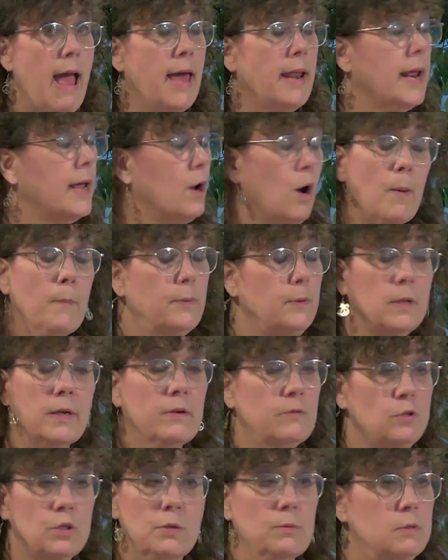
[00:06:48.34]
And I don't
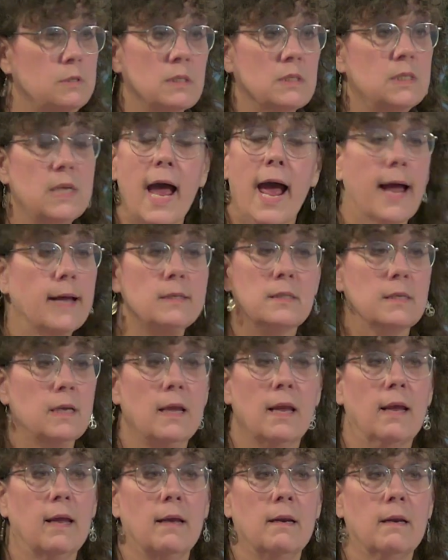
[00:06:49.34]
believe she was
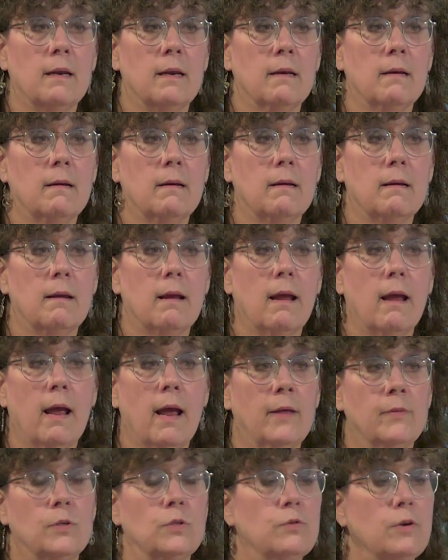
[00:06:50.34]
intoxicated
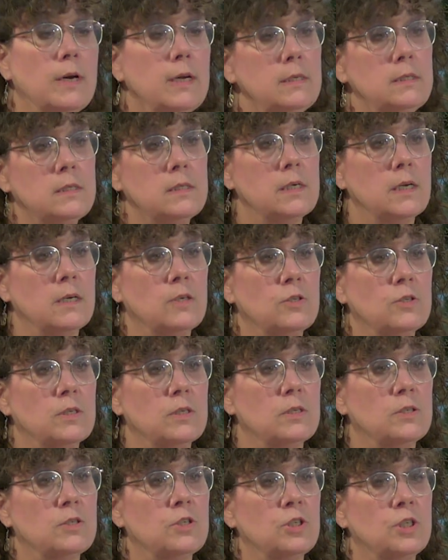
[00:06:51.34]
at the train
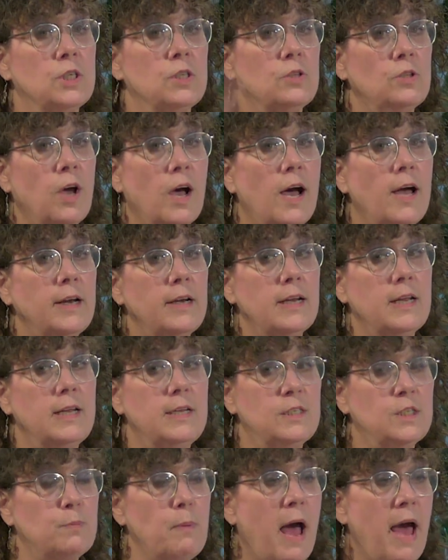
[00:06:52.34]
station. She thought
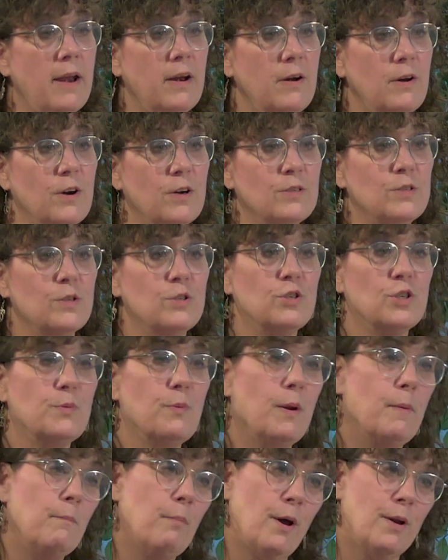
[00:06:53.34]
he spotted her, so she
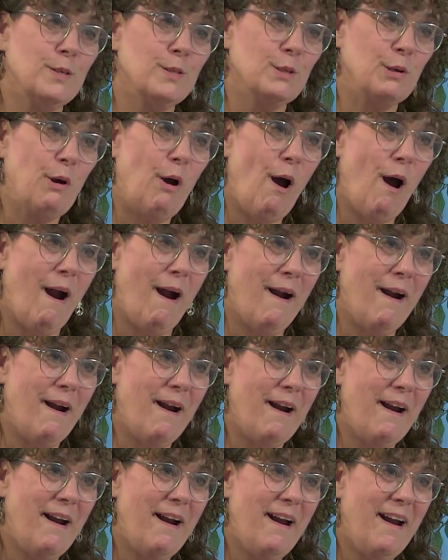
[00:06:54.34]
went and bought a cigar.
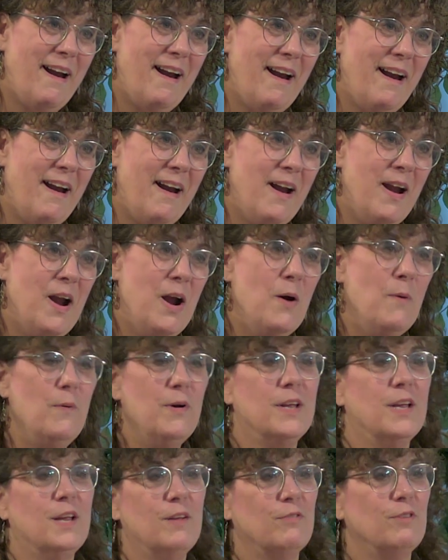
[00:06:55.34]

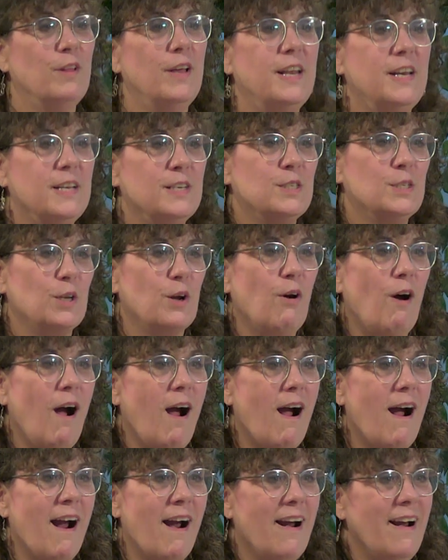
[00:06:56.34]
Well, you give a lady a
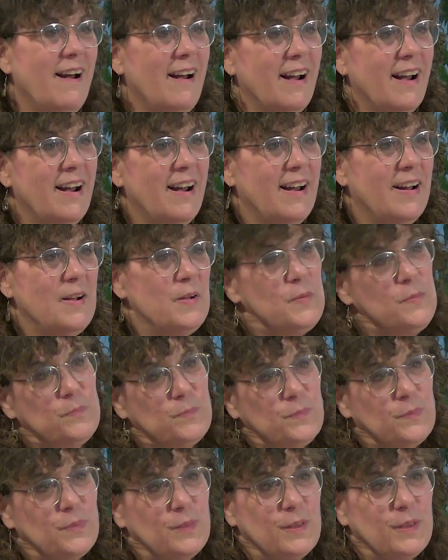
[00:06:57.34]
cigar,
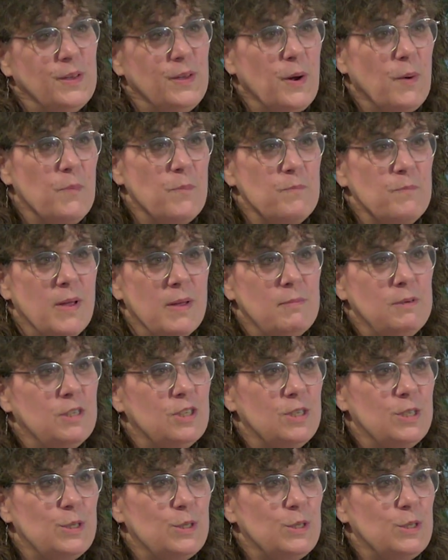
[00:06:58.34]
you know, maybe she